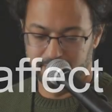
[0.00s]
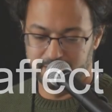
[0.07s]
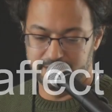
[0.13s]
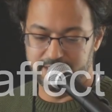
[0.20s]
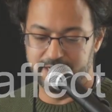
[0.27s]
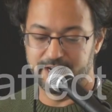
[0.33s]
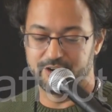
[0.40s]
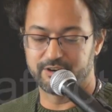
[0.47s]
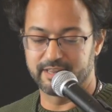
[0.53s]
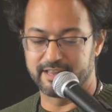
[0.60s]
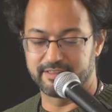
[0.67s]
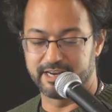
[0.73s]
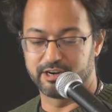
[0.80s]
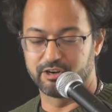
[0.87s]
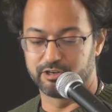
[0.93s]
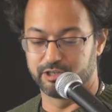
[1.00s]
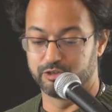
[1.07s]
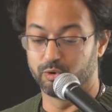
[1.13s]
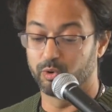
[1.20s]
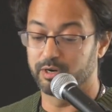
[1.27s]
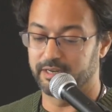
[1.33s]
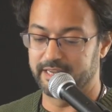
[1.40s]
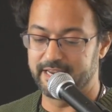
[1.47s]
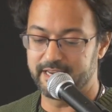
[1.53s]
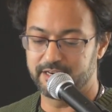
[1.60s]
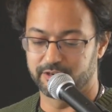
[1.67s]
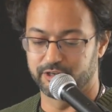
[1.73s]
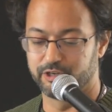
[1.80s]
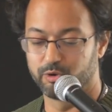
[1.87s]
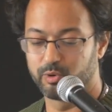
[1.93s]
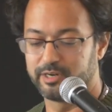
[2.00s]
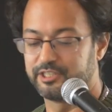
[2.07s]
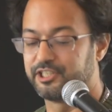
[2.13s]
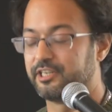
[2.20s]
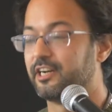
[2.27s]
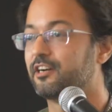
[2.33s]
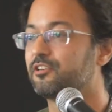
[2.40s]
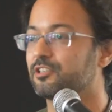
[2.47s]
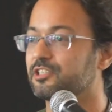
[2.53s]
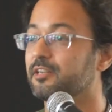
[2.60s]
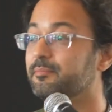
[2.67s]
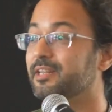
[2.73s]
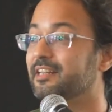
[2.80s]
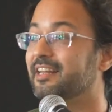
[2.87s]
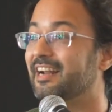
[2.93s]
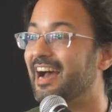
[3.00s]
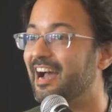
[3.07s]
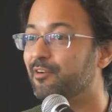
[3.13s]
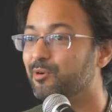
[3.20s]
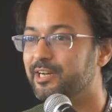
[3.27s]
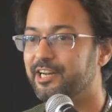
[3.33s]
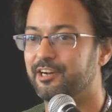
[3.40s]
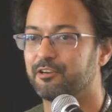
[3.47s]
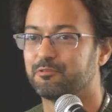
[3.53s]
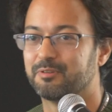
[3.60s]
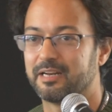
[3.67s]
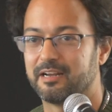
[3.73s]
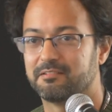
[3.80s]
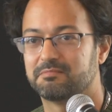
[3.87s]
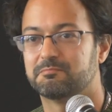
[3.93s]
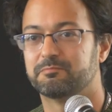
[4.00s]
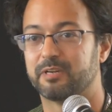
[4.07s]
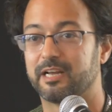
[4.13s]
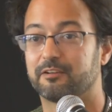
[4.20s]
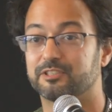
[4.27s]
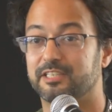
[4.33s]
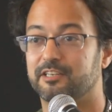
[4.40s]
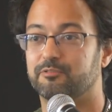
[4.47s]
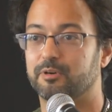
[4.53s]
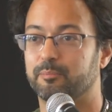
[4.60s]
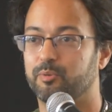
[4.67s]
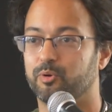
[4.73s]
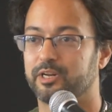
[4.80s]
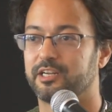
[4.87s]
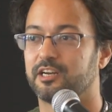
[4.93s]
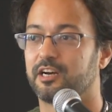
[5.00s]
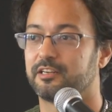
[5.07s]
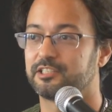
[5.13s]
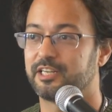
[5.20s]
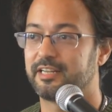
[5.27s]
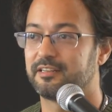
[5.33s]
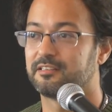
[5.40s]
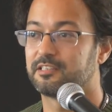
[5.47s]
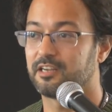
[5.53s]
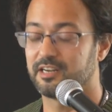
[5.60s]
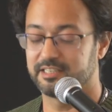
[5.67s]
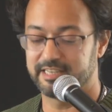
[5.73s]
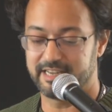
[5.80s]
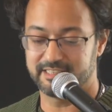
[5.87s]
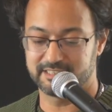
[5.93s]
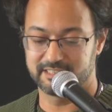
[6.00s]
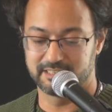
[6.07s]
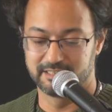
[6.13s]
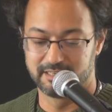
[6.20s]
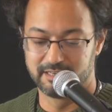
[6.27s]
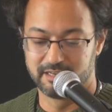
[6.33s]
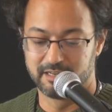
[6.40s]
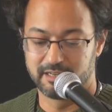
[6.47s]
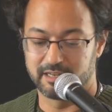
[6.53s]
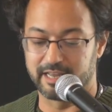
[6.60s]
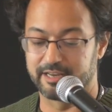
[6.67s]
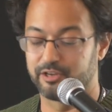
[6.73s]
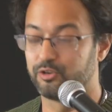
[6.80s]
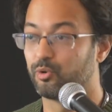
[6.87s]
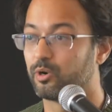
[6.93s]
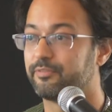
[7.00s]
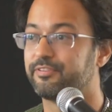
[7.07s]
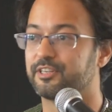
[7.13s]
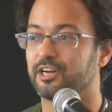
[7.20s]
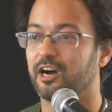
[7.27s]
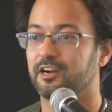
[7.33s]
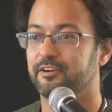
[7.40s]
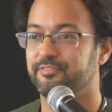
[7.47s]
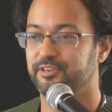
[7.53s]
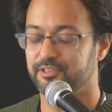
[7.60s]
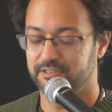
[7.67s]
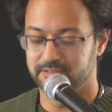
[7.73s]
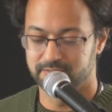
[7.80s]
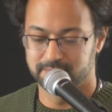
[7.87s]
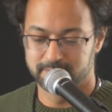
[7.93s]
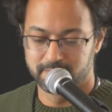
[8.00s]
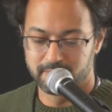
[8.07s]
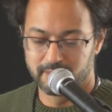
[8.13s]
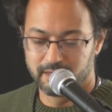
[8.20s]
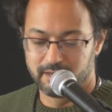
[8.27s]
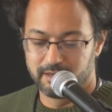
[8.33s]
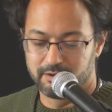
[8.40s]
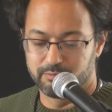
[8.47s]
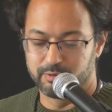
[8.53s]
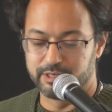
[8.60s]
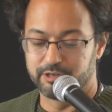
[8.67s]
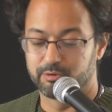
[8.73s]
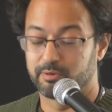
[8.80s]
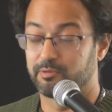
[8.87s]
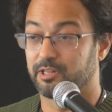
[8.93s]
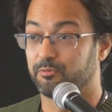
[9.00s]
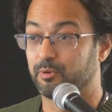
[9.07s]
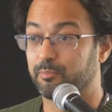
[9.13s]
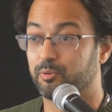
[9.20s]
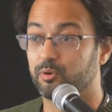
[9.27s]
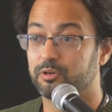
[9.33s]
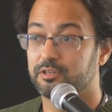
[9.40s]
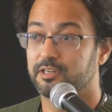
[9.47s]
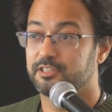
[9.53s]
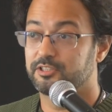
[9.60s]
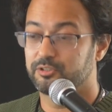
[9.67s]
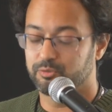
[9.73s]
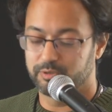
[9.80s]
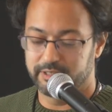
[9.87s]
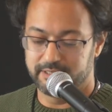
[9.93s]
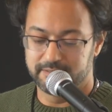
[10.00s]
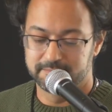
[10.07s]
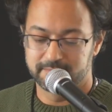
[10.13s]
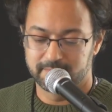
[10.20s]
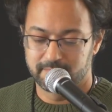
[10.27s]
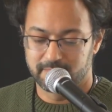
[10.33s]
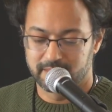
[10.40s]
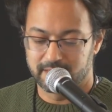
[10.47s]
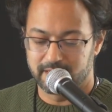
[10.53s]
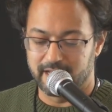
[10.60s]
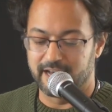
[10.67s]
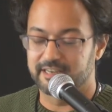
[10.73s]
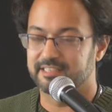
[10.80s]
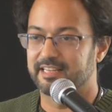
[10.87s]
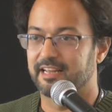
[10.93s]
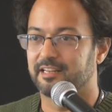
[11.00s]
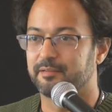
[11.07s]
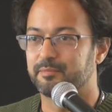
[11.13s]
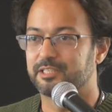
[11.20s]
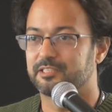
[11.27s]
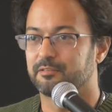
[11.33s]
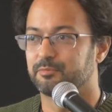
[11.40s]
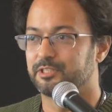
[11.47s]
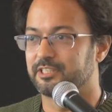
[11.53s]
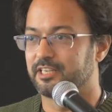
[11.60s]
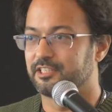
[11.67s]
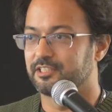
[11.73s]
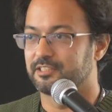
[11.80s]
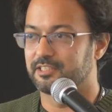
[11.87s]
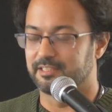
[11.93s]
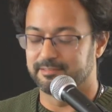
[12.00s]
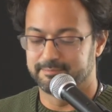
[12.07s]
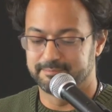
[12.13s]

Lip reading: To hear that they're your lead or your engineer or something that I would hear when I was in a reporting context, like your photographer, when you were with a reporter on a story, how does that limit someone's agency?